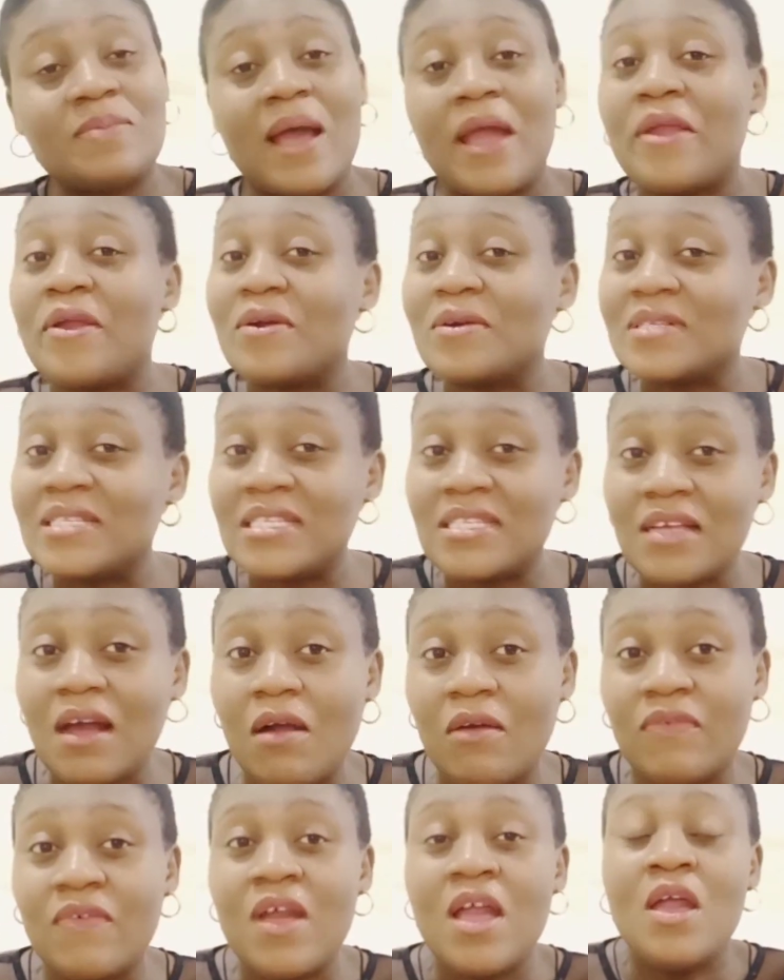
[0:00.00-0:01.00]
by
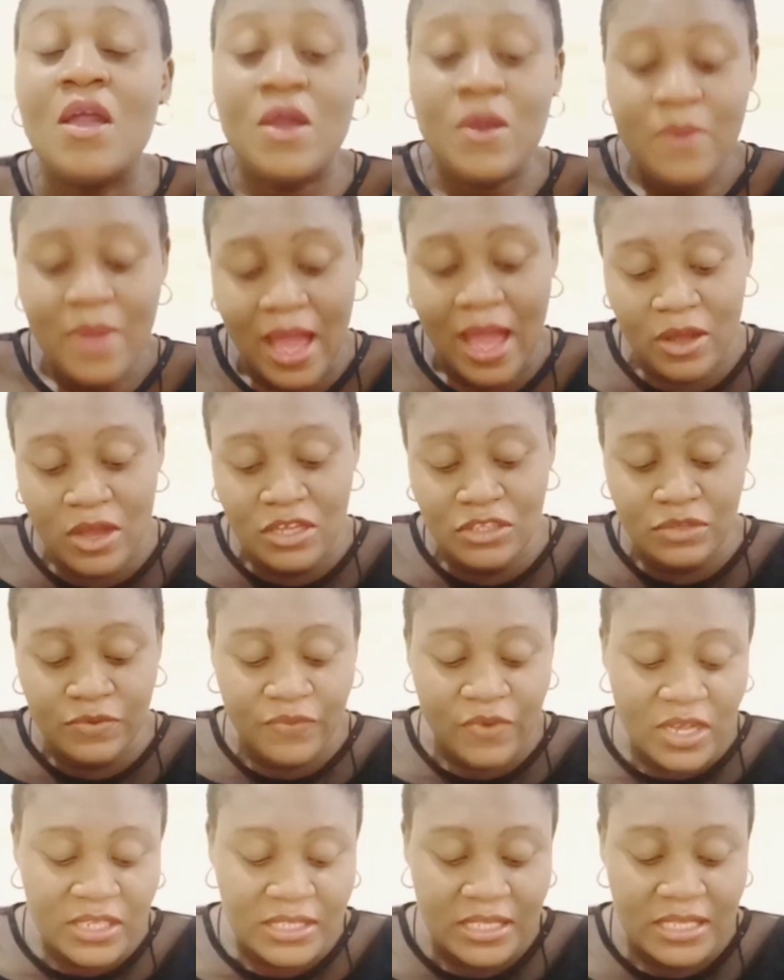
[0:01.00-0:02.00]
yourself. We are going
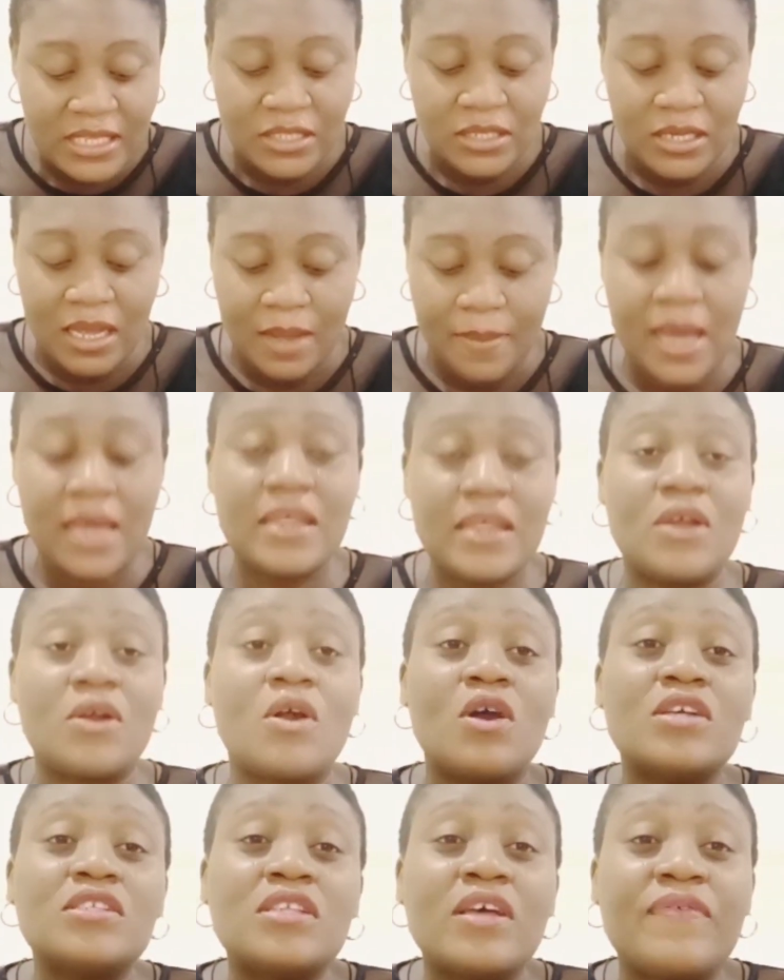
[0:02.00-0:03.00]
to firstly talk about the
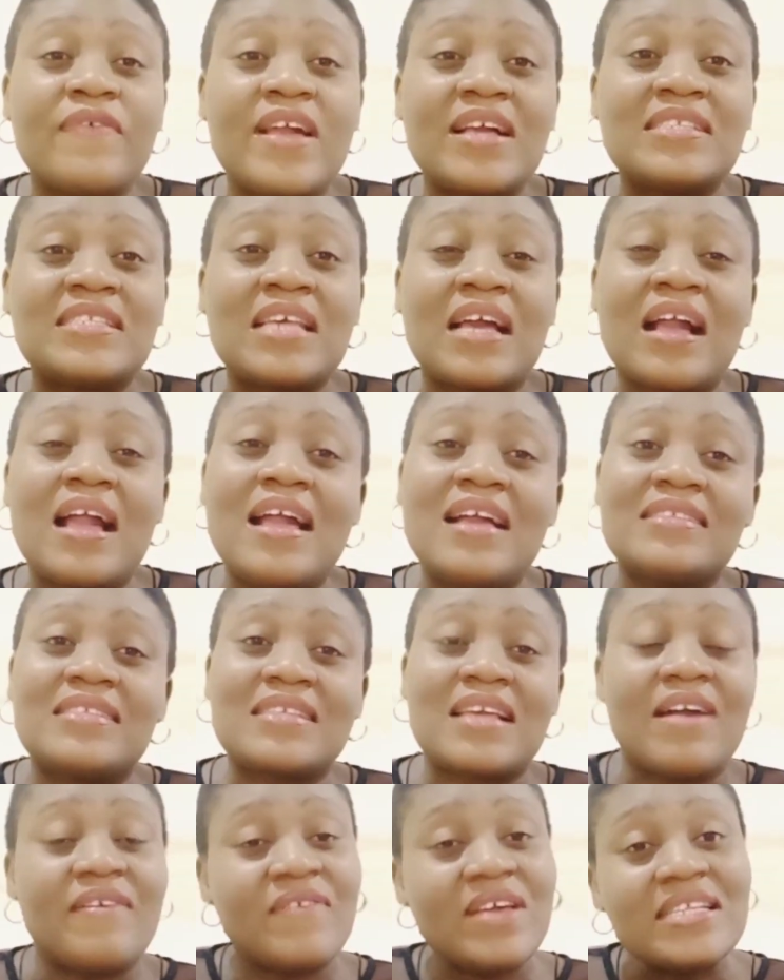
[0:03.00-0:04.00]
cost of
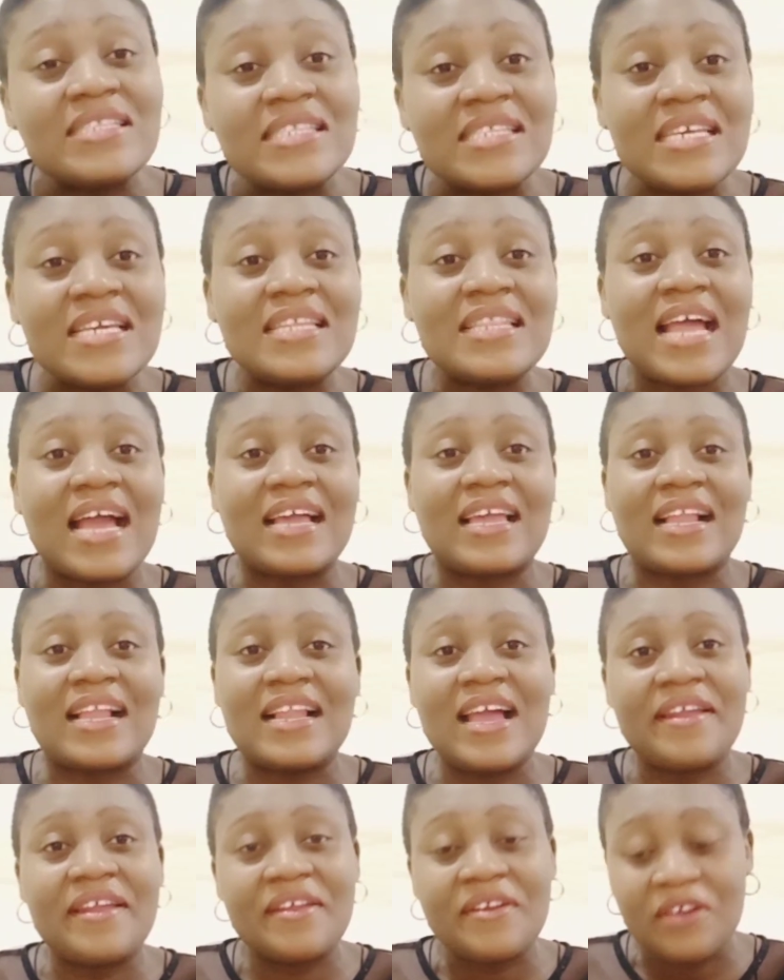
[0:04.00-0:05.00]
excavating and
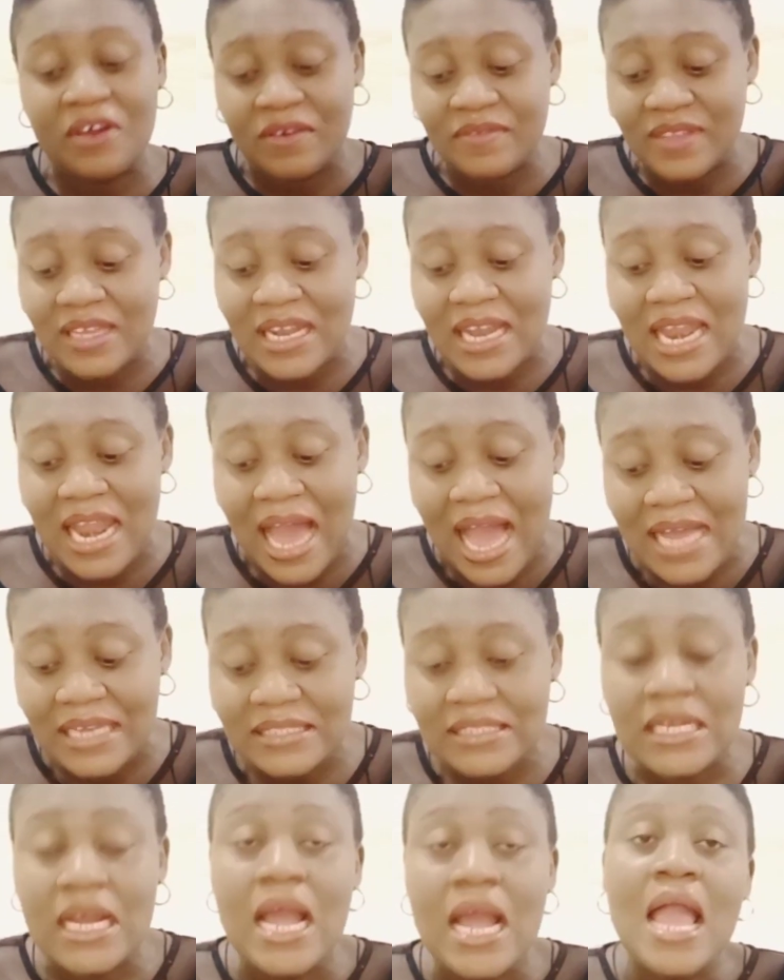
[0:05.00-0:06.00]
clearing of the
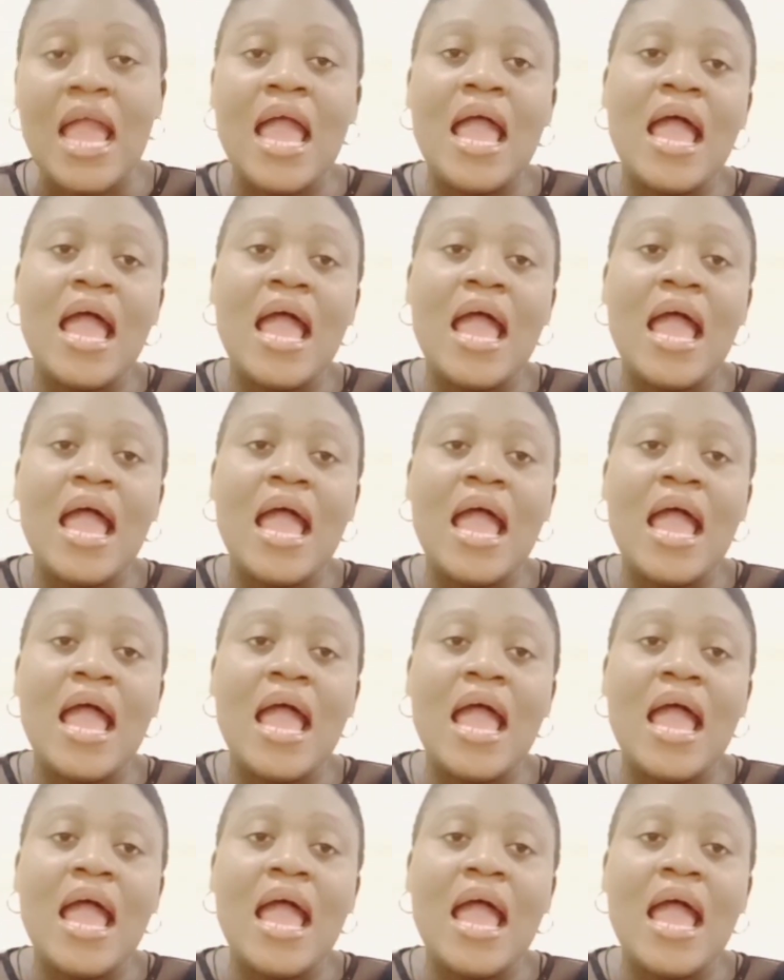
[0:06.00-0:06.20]
land.